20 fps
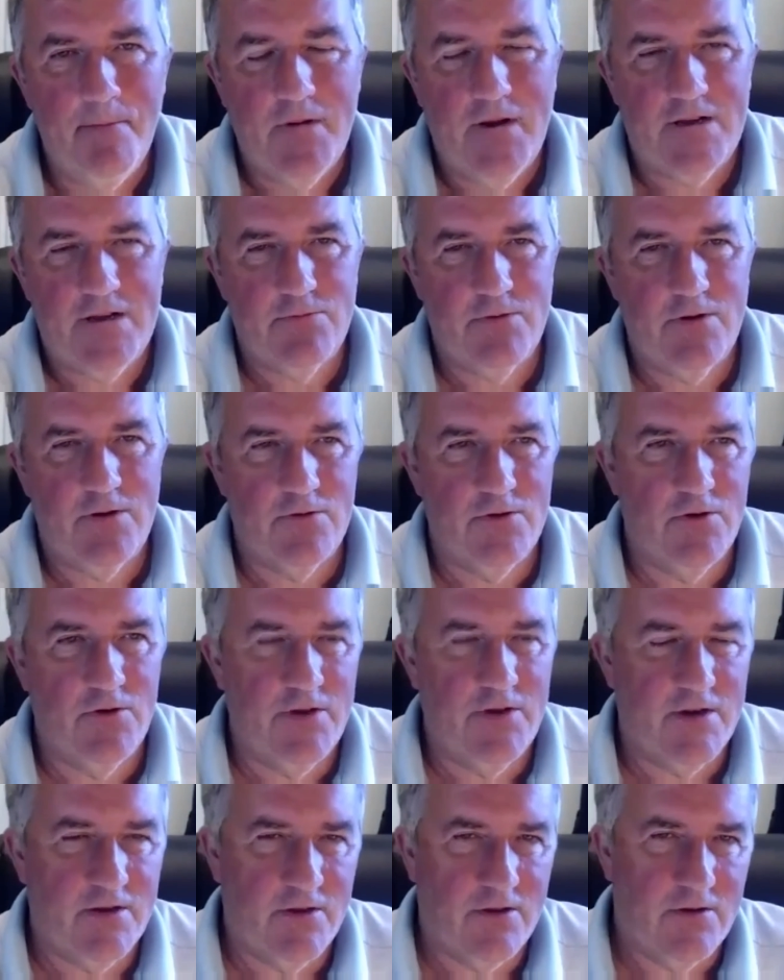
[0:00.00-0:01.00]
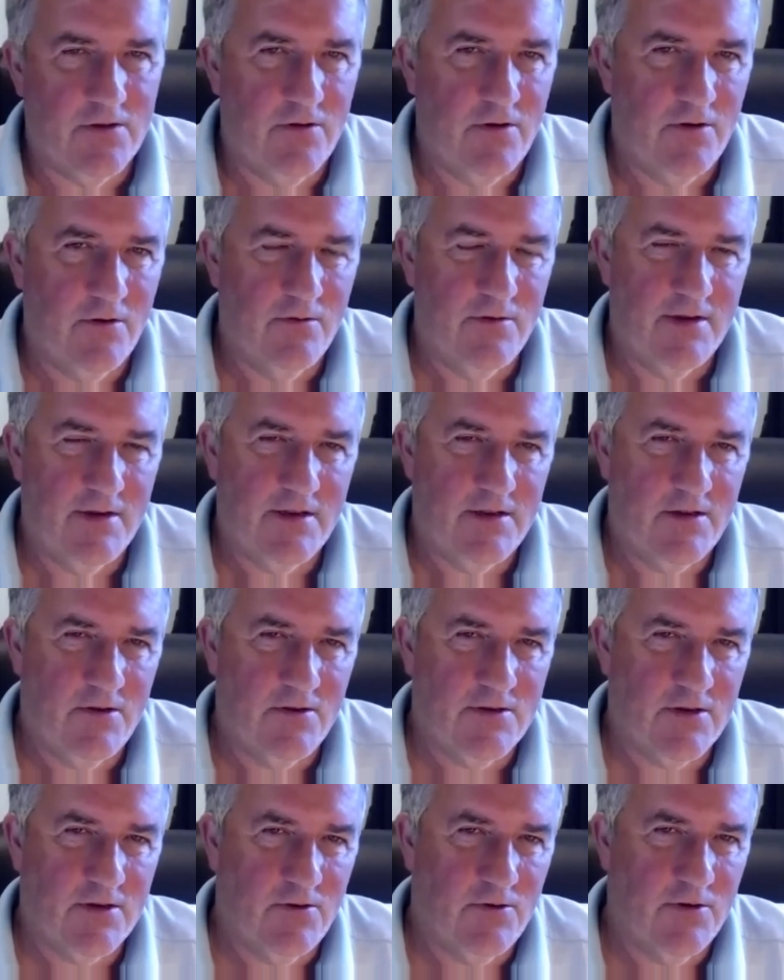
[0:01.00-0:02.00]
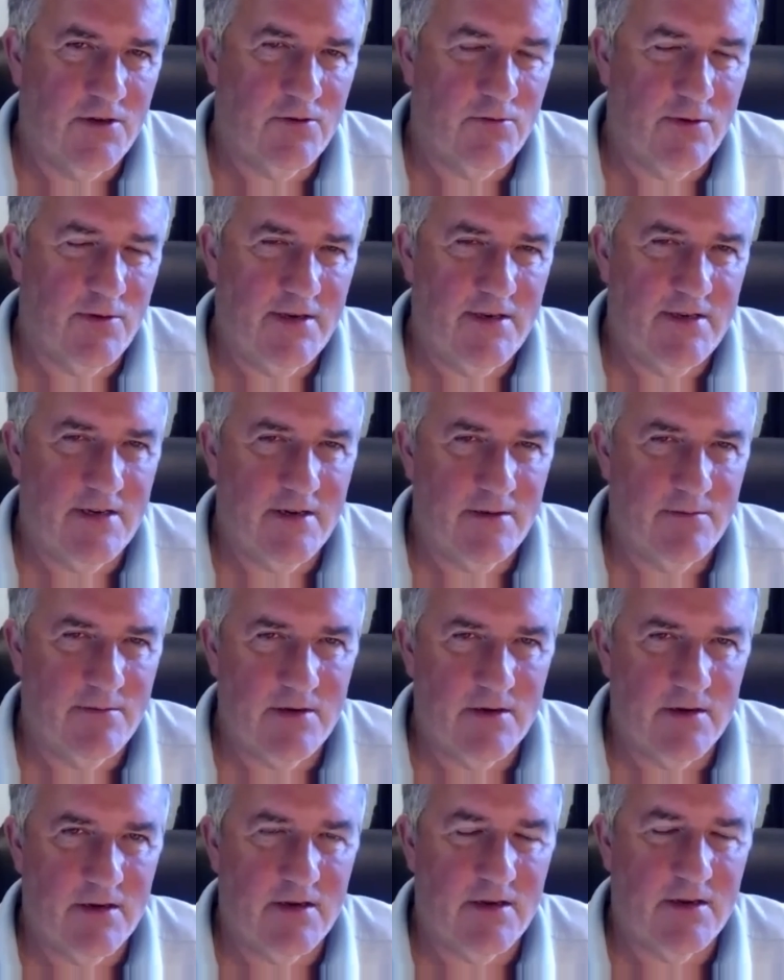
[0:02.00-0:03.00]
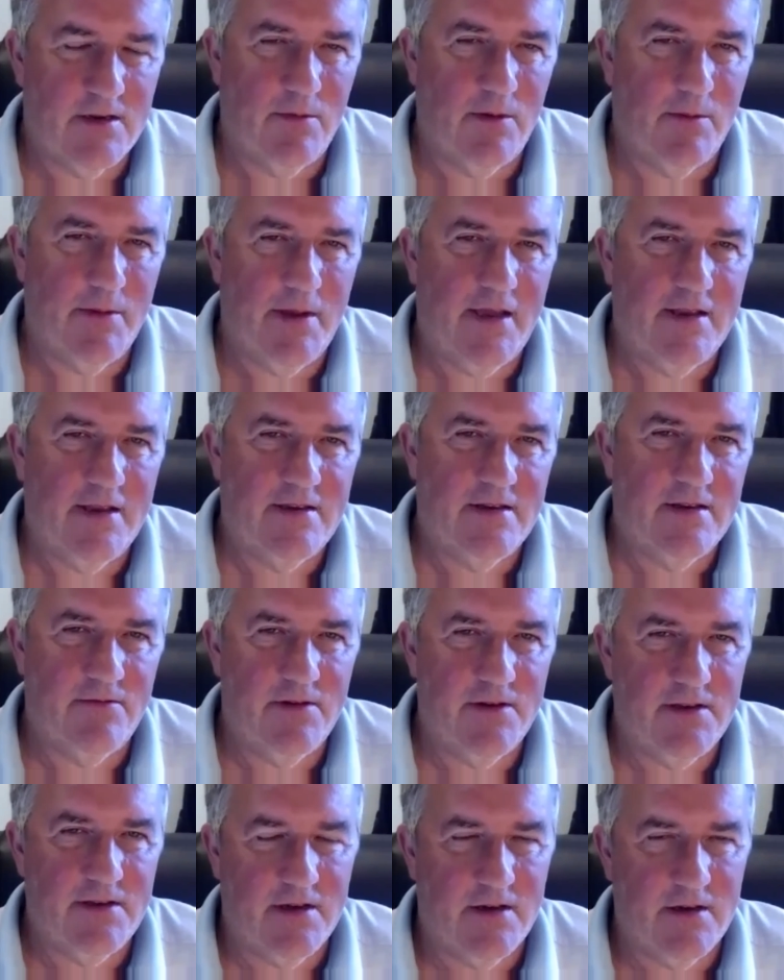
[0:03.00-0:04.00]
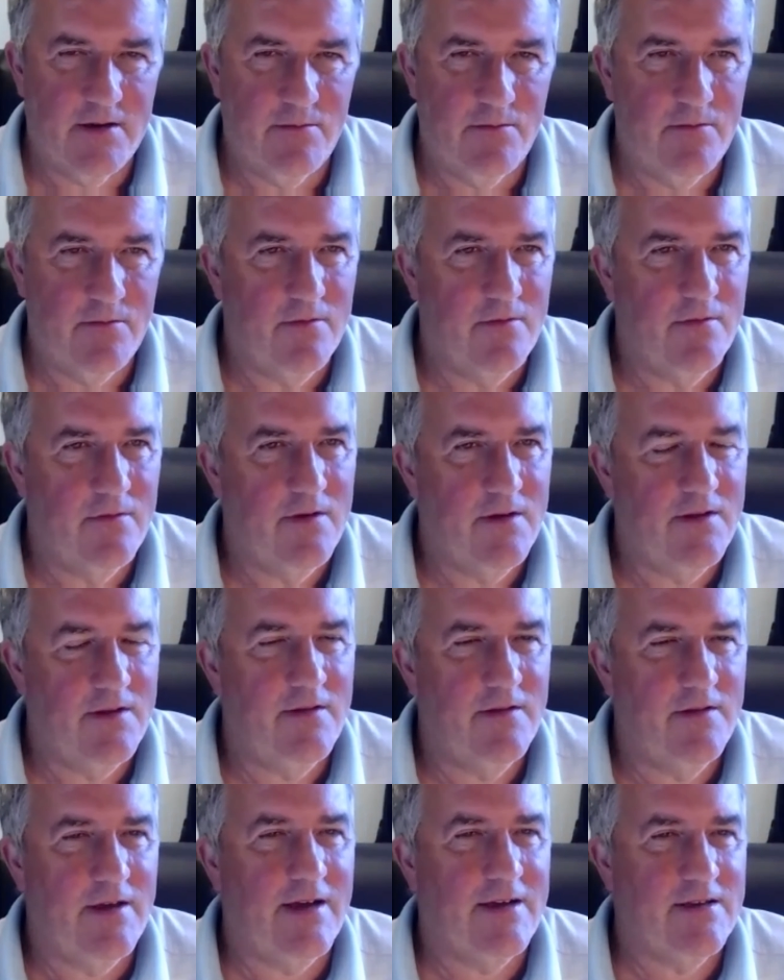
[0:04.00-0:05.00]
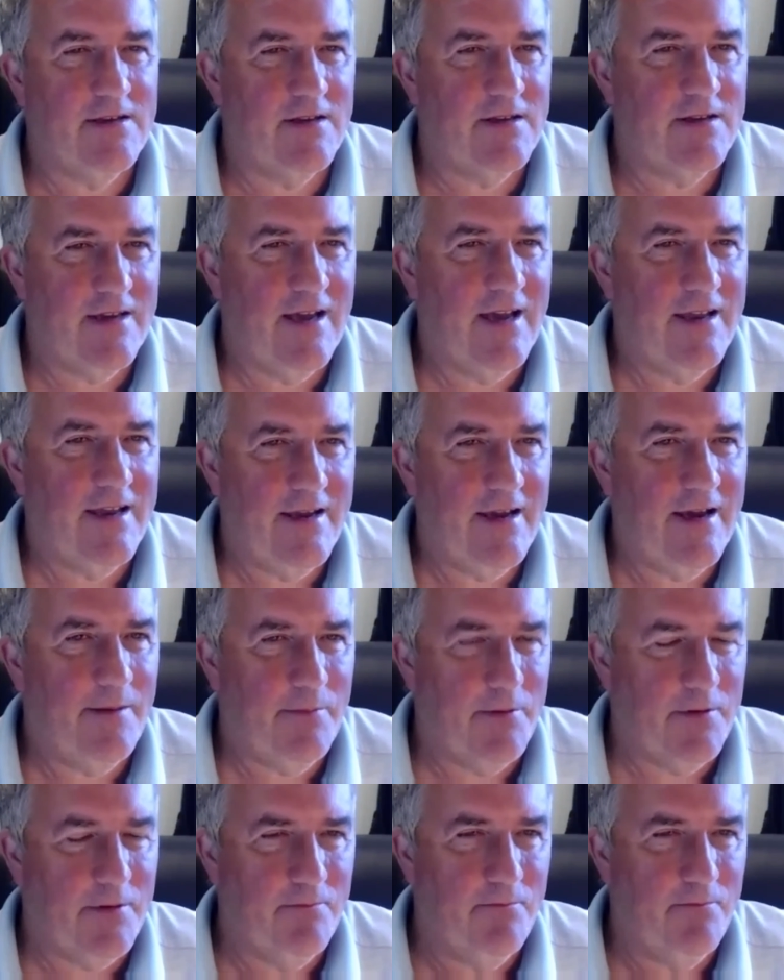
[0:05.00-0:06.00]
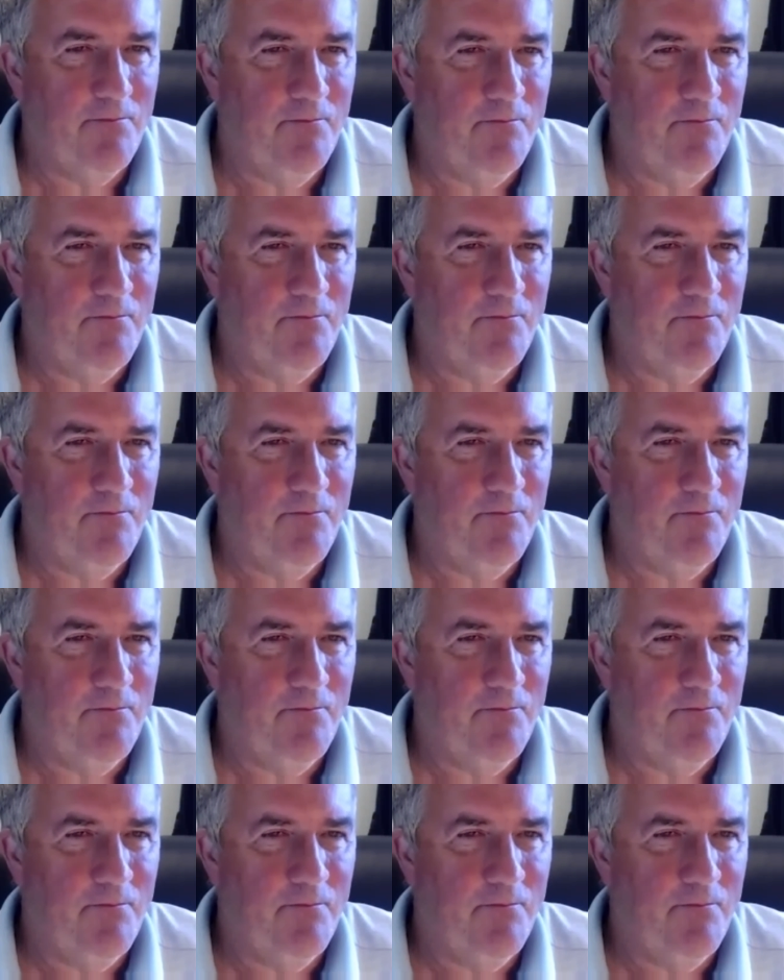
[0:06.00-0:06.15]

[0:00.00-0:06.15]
As we all know, you could toss a coin 20 times and it could come up heads every time. That can happen.